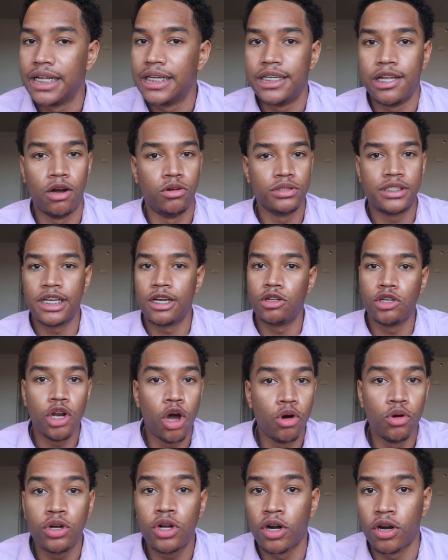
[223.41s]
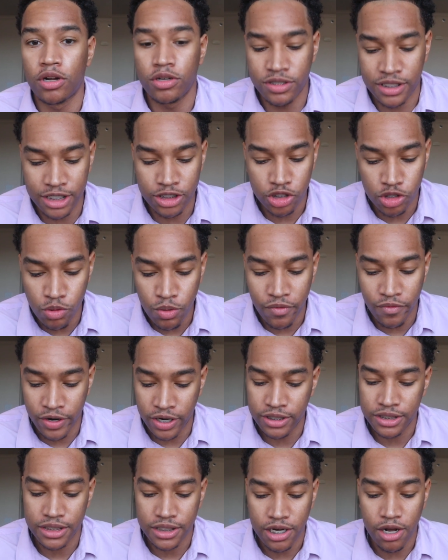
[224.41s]
Don't tell no girls that you a
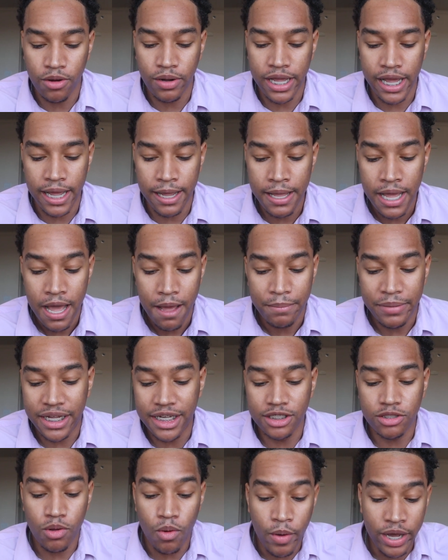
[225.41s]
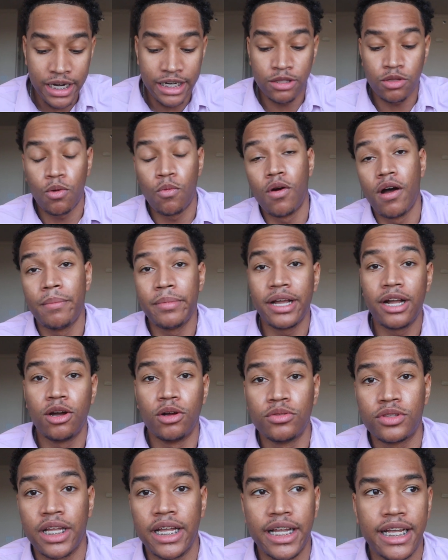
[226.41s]
virgin, okay? Because the way that the woman
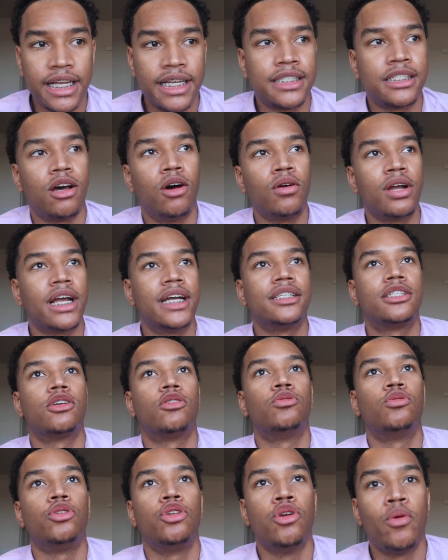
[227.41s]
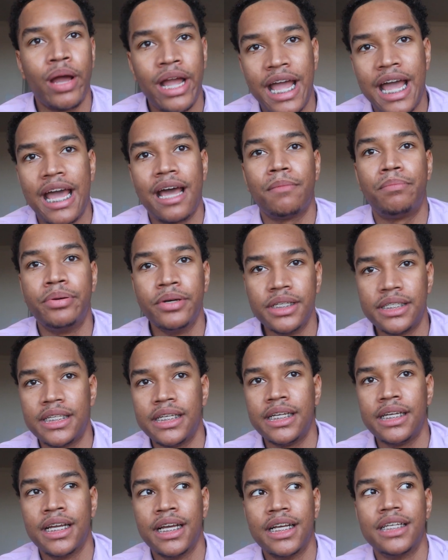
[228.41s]
gonna think is, okay, so you ain't had
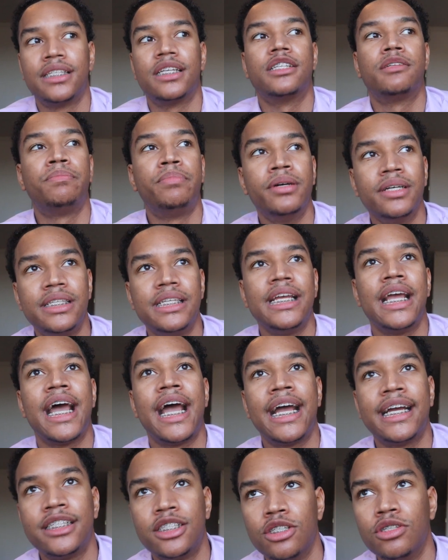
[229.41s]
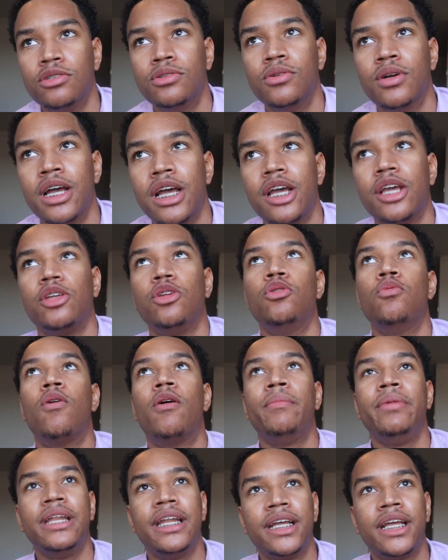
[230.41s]
pussy since pussy had you. You
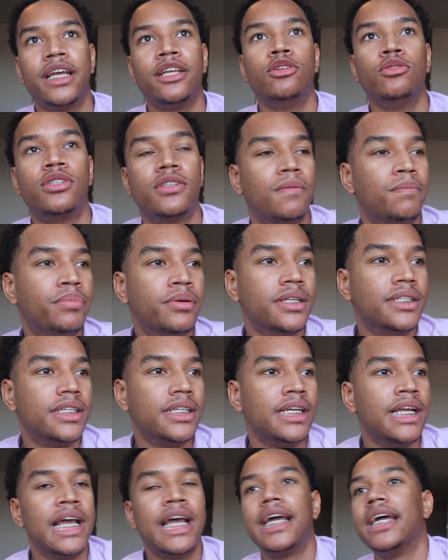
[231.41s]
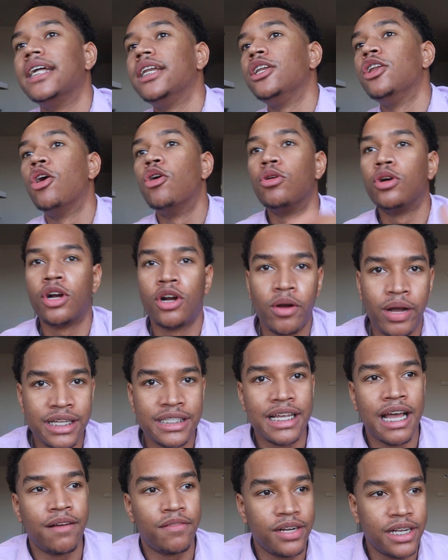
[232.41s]
want me to give you some pussy, and no girl
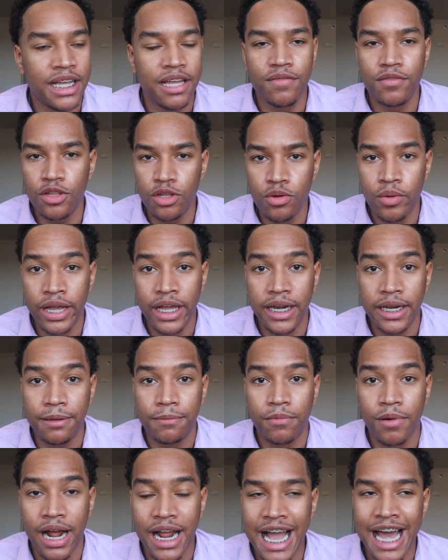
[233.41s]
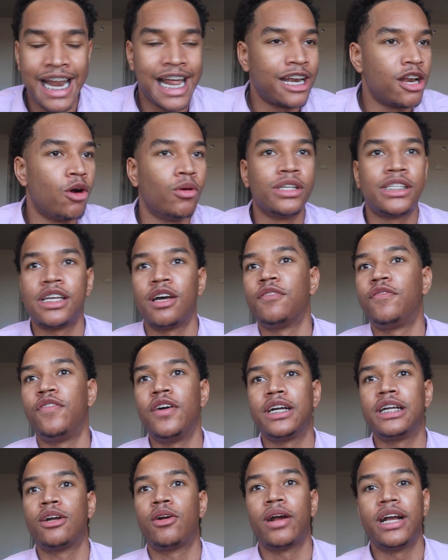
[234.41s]
has ever given you any, right? And I know it sounds
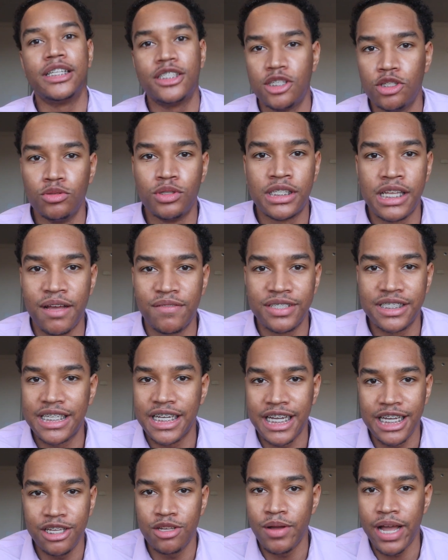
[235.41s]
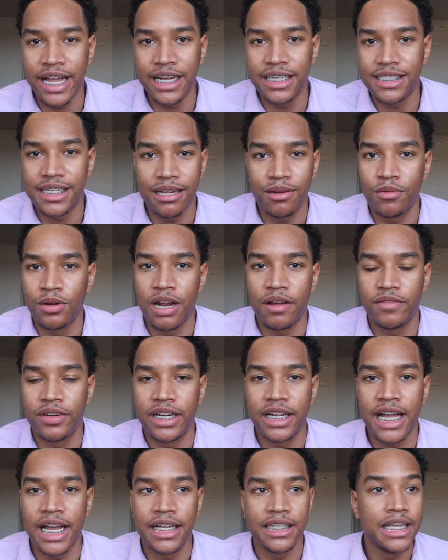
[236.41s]
fucking crazy. You 17, you 18, whatever
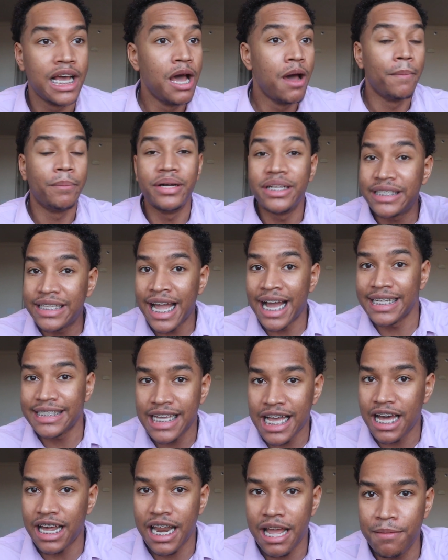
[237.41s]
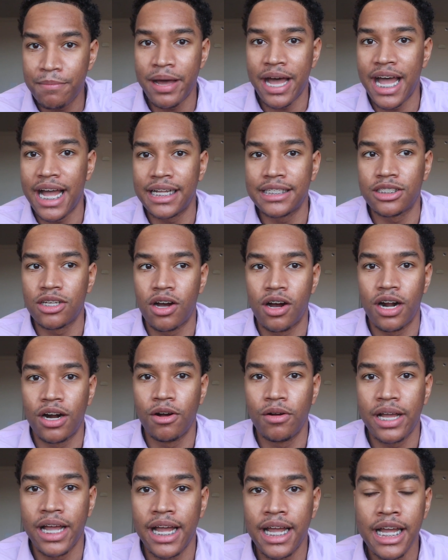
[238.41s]
the case. But that's how they minds
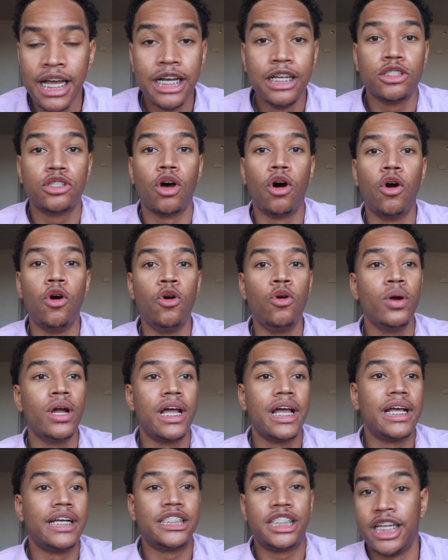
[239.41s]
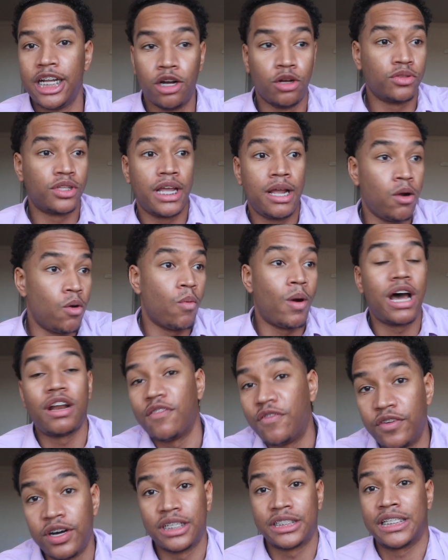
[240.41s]
are, okay? So she gonna think, why
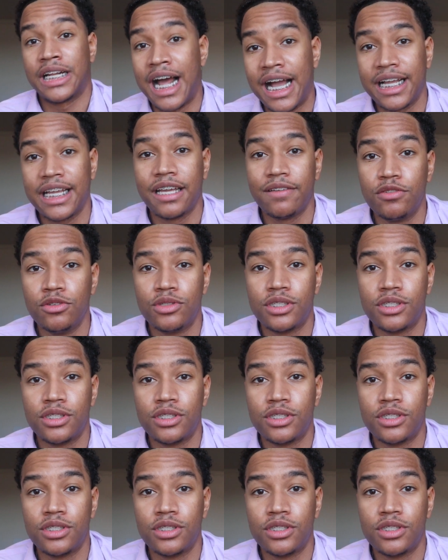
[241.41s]
the fuck should I give